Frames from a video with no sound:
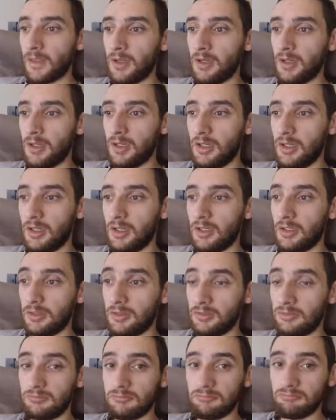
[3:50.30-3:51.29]
uh,
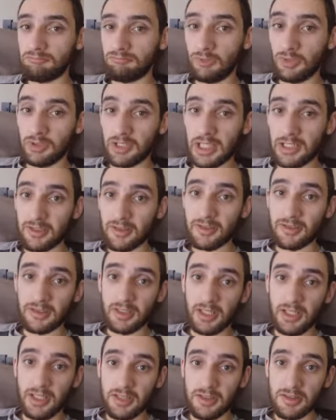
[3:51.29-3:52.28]
United
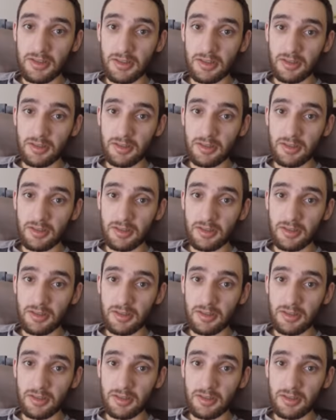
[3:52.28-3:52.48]
States,